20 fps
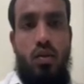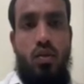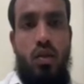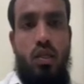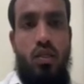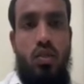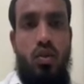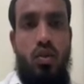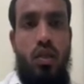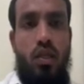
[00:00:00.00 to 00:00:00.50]
it
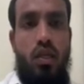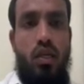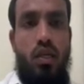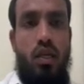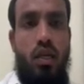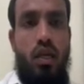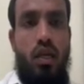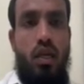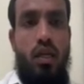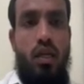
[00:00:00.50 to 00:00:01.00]
is showing here
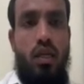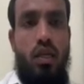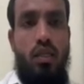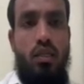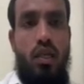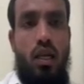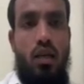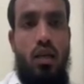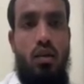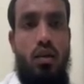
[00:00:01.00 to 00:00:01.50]

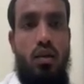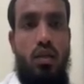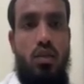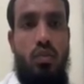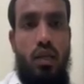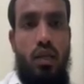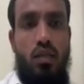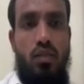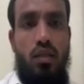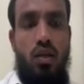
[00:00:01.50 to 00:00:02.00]
intracellular
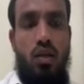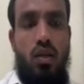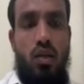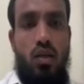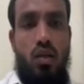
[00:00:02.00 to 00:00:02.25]
space,